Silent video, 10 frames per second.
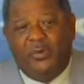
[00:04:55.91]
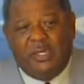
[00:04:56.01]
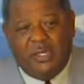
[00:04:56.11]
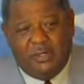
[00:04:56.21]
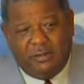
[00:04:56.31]

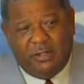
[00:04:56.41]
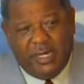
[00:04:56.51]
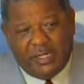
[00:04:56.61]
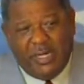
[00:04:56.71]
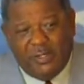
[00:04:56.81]
we can
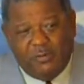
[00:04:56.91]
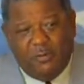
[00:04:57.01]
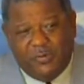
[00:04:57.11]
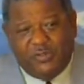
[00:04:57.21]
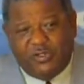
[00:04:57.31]
get
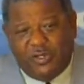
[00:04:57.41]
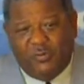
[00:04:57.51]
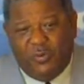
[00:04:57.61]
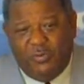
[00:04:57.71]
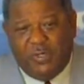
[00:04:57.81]
into a
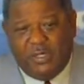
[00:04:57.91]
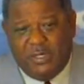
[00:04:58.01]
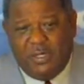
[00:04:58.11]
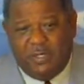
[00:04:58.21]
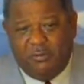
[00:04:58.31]
position where we
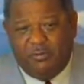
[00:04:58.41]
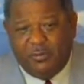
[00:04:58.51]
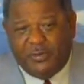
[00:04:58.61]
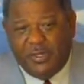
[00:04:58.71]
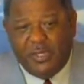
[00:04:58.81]
can get
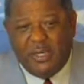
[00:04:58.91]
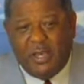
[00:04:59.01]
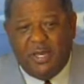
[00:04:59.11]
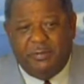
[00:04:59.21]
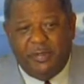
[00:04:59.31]
growth in the
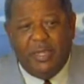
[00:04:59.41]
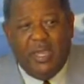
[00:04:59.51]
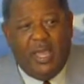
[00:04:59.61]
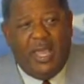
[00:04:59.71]
economy,